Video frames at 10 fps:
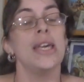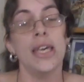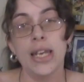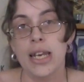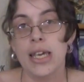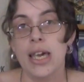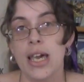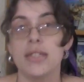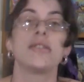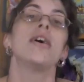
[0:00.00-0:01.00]
In any
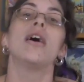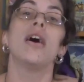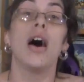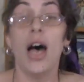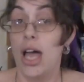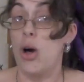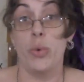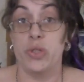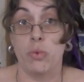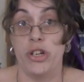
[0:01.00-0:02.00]
case, I
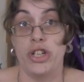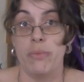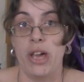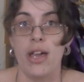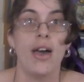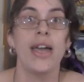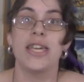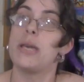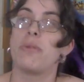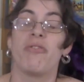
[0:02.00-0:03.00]
always watch eBay. I
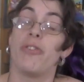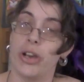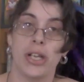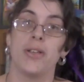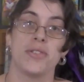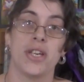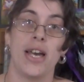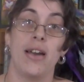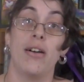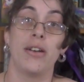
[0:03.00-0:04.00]
keep a very close
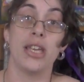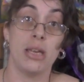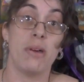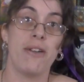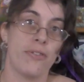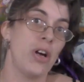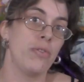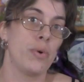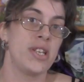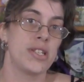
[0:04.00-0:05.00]
eye on eBay for
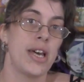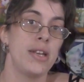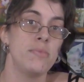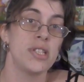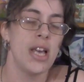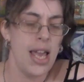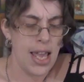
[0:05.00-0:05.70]
ElfQuest items.